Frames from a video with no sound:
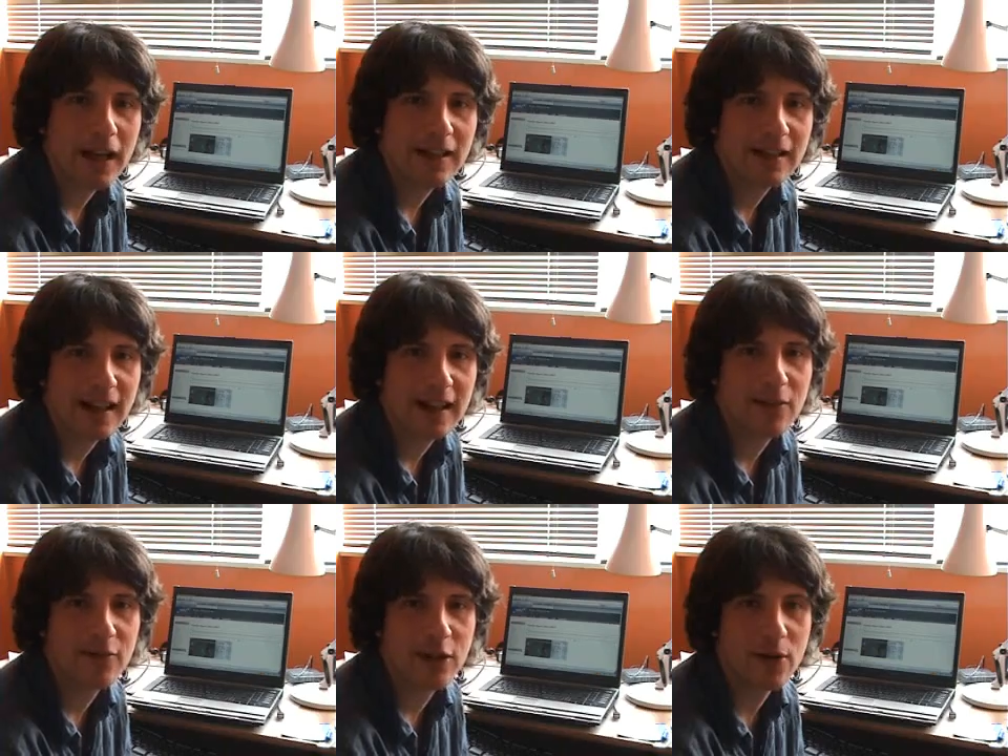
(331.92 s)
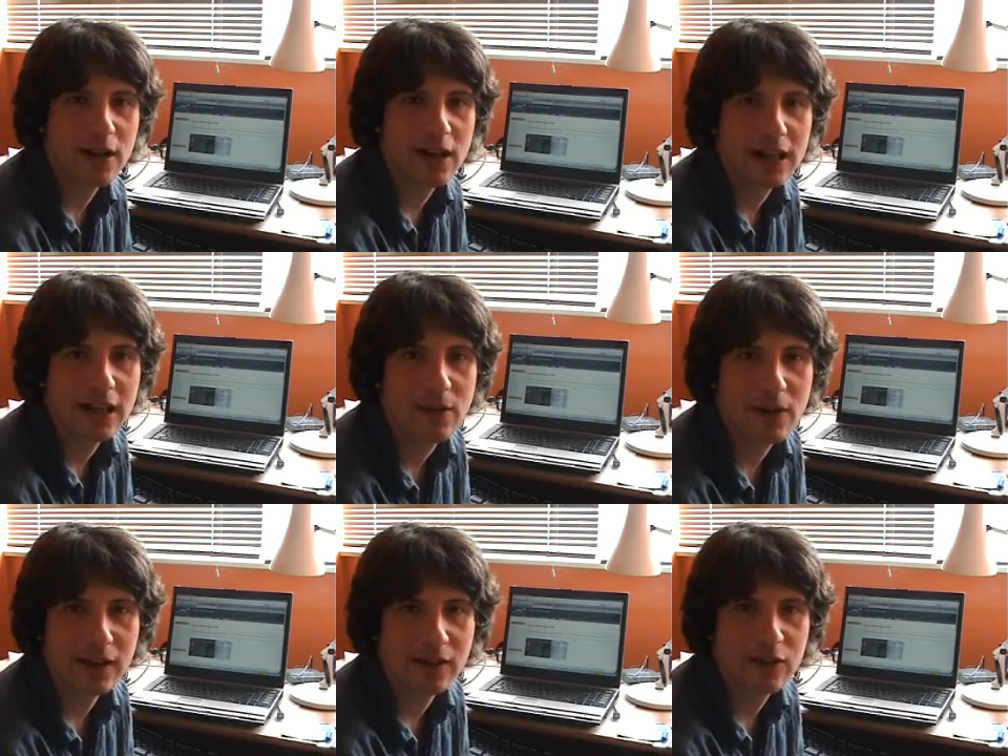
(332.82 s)
I need to say very quickly
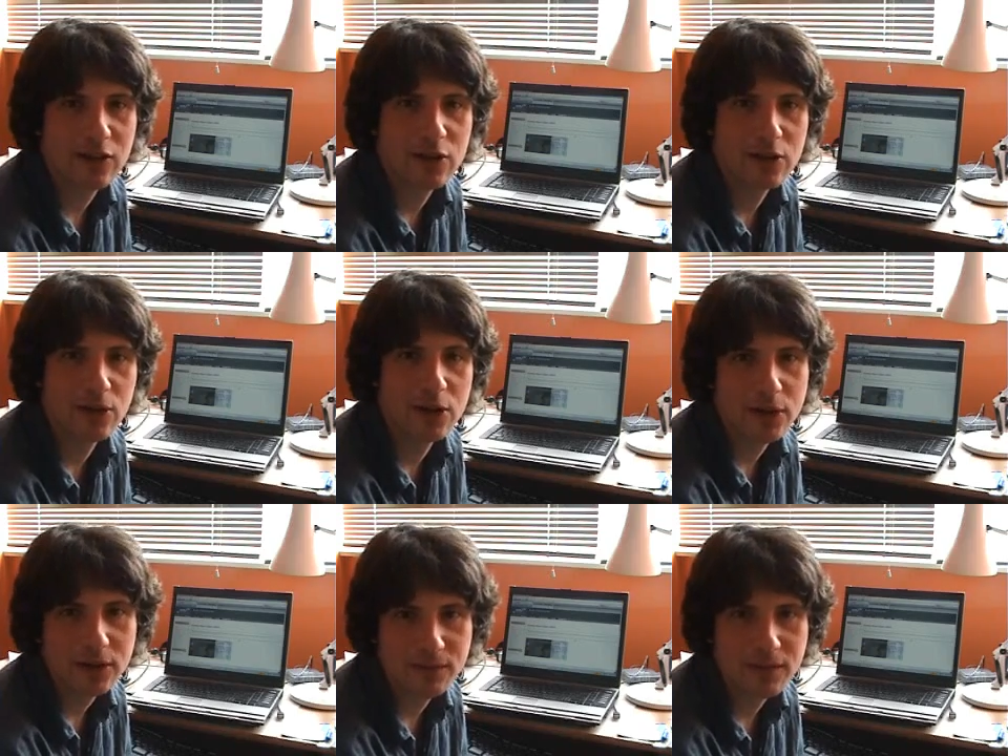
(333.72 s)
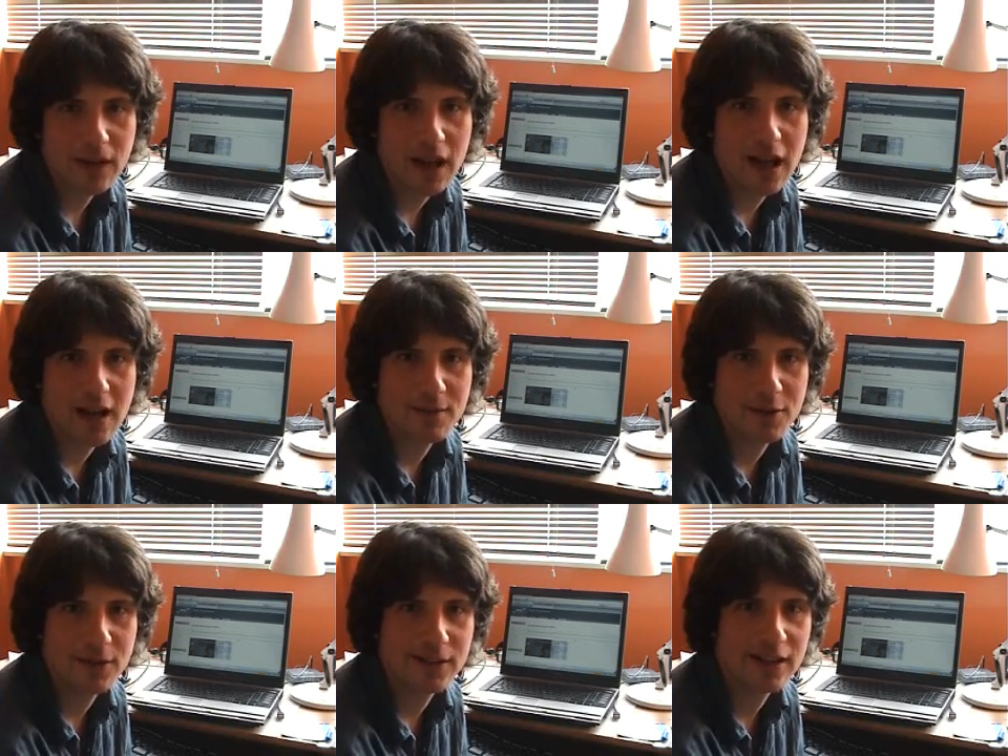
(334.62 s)
well done to Ewan,
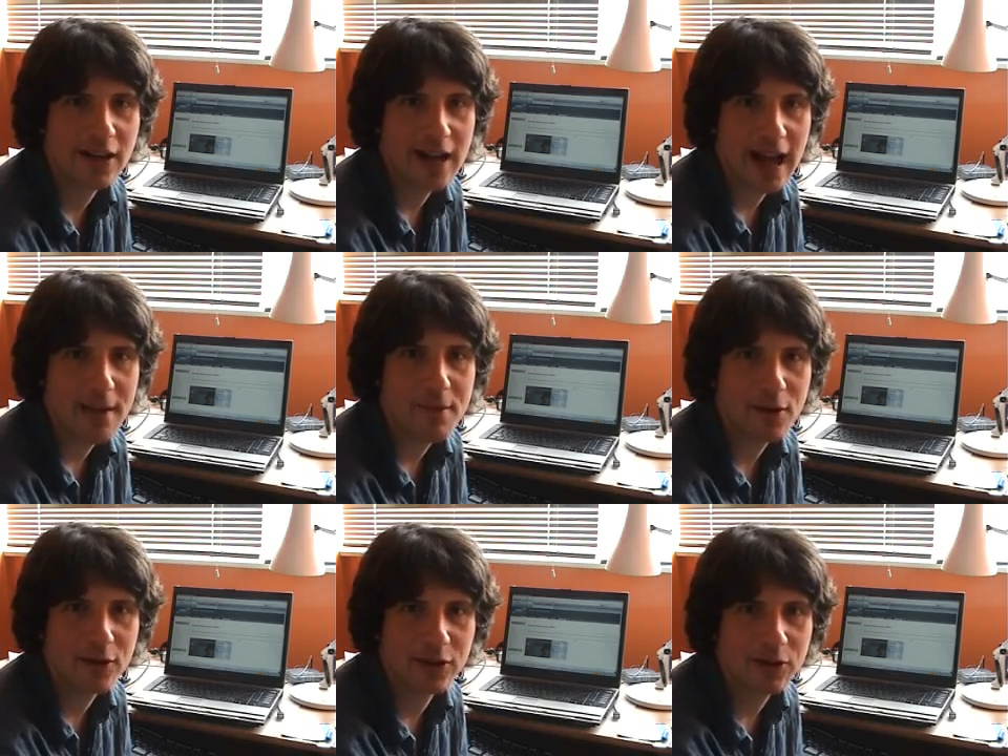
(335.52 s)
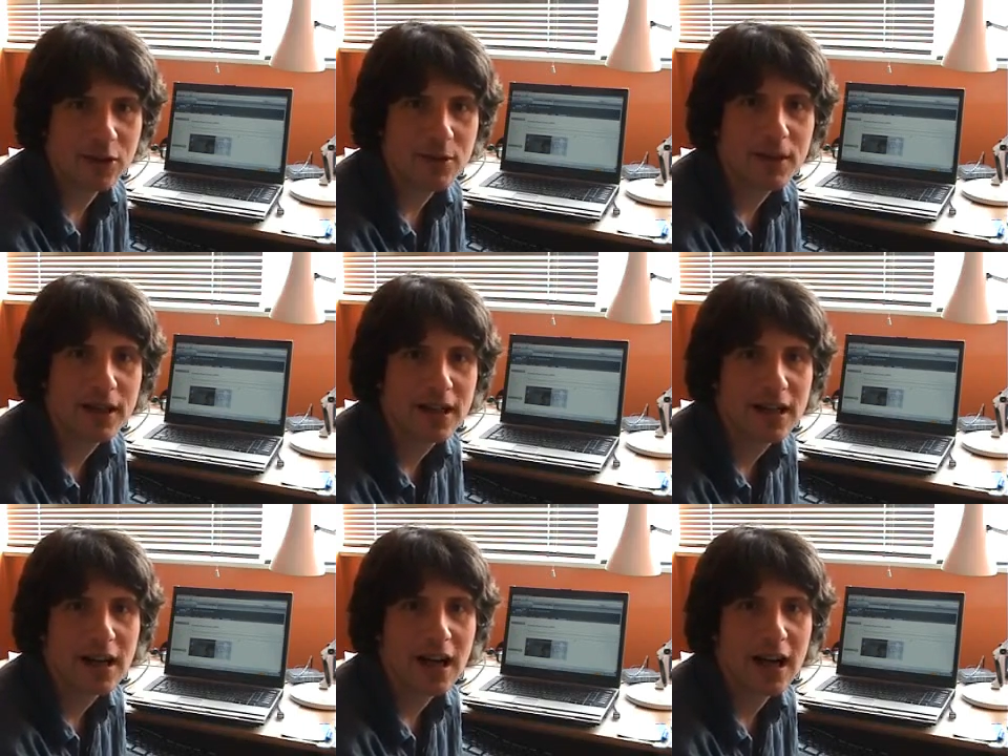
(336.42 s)
who is Young Ham on YouTube,
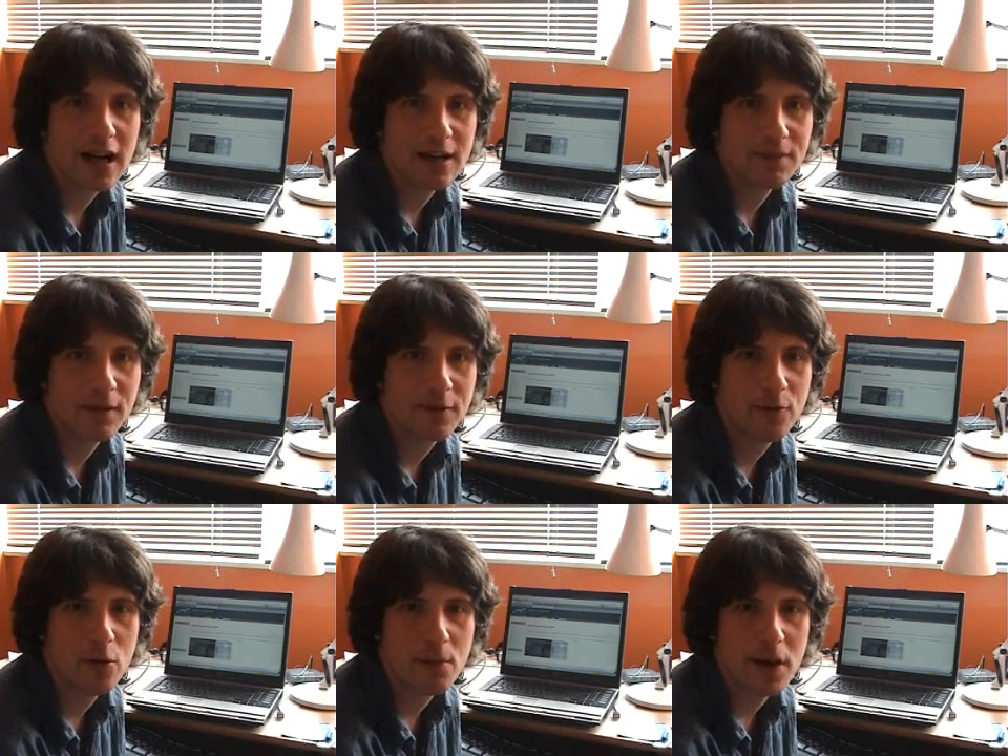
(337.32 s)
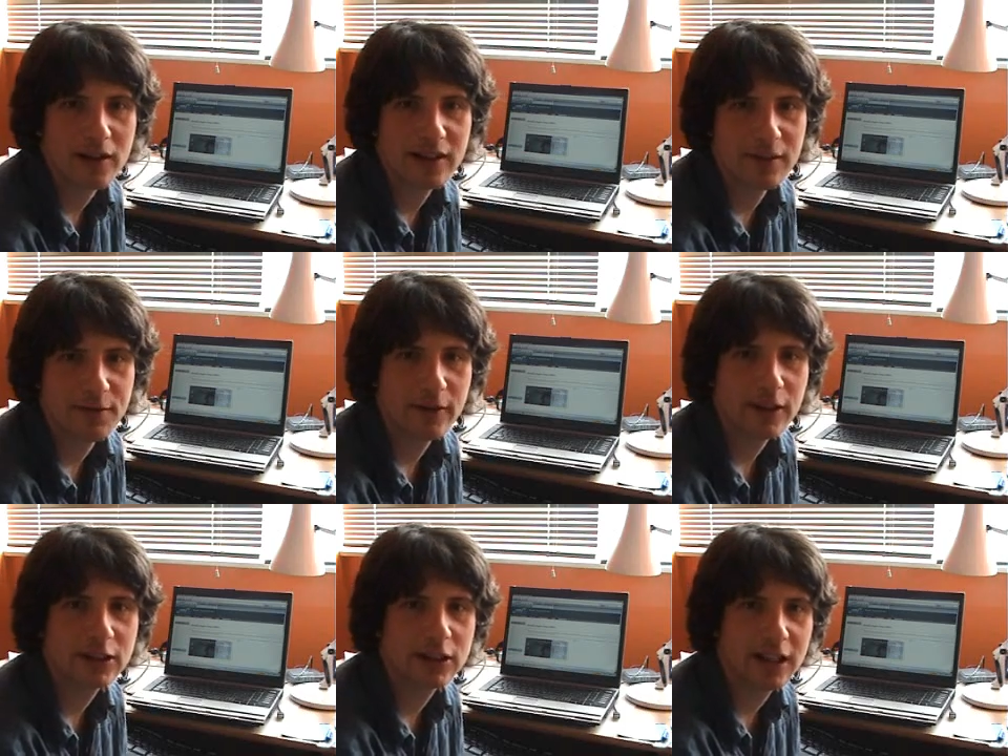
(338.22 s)
for passing the
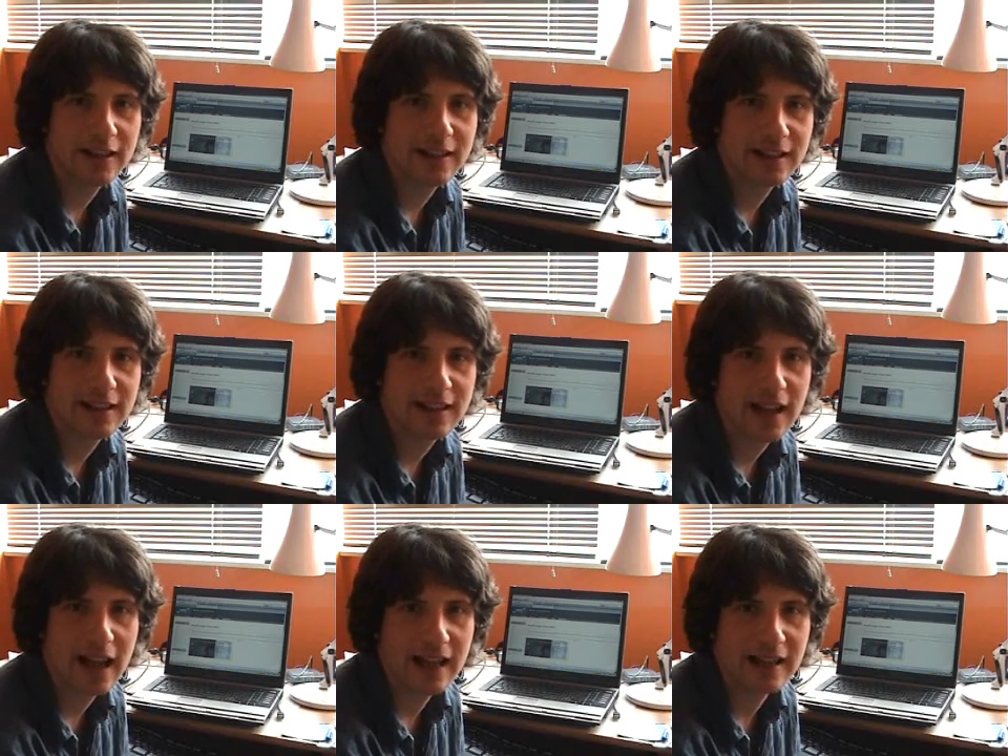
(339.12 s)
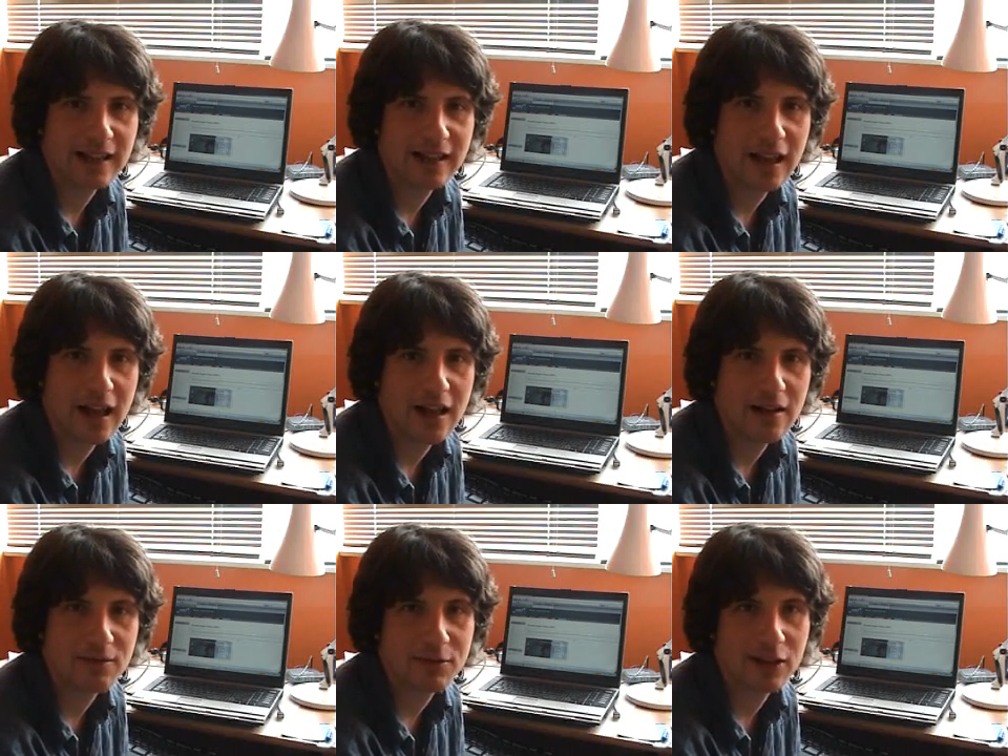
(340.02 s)
foundation license
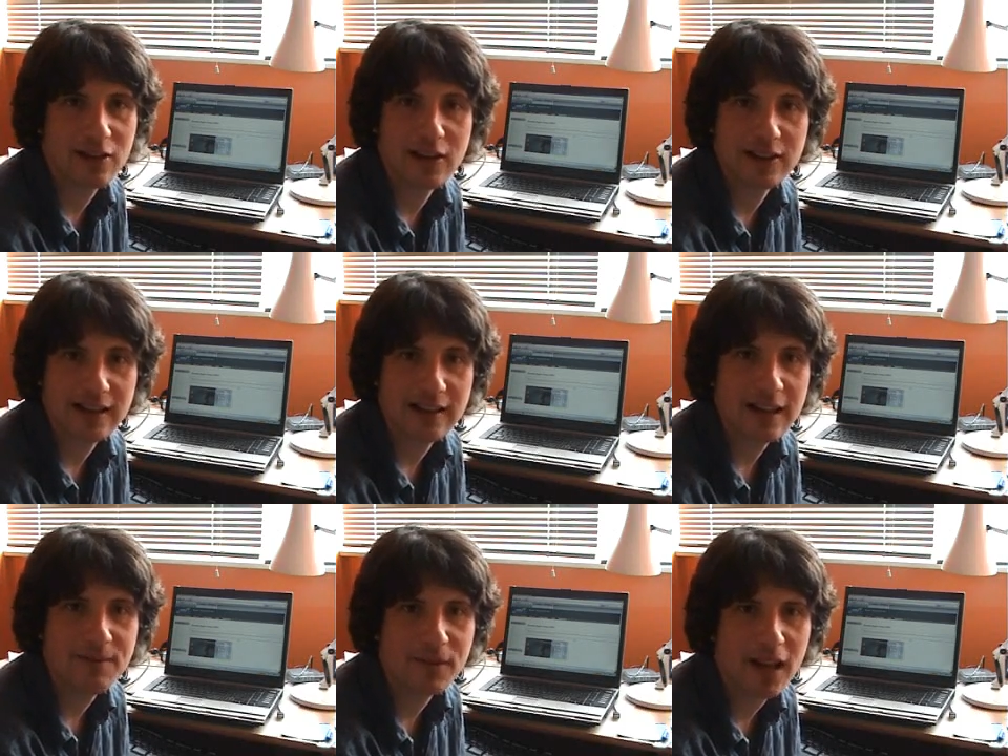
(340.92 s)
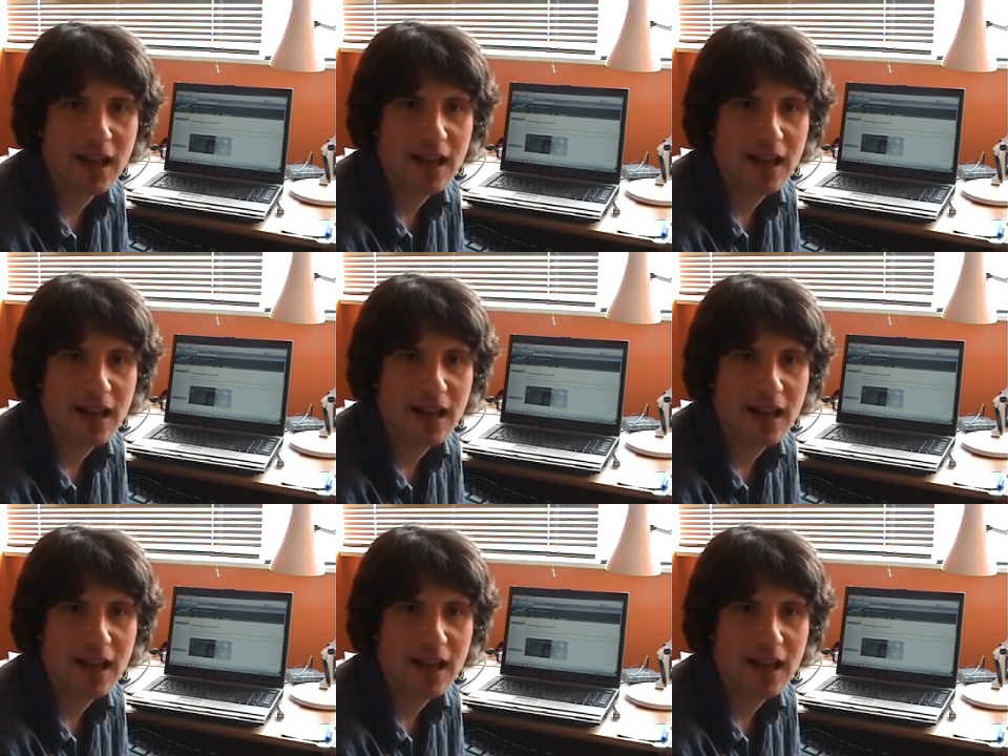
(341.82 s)
just last Saturday.